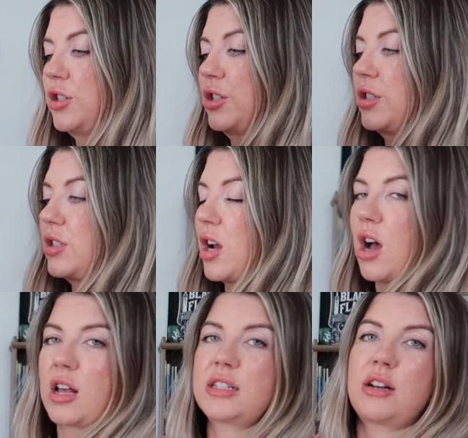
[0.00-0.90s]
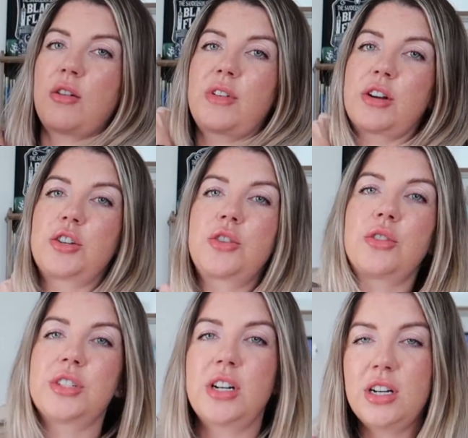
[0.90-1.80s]
Just toss it over your
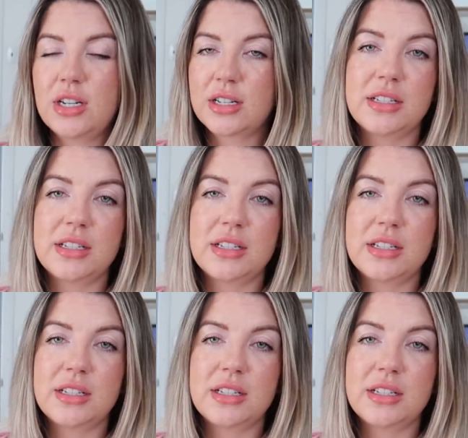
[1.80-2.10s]
shoulder,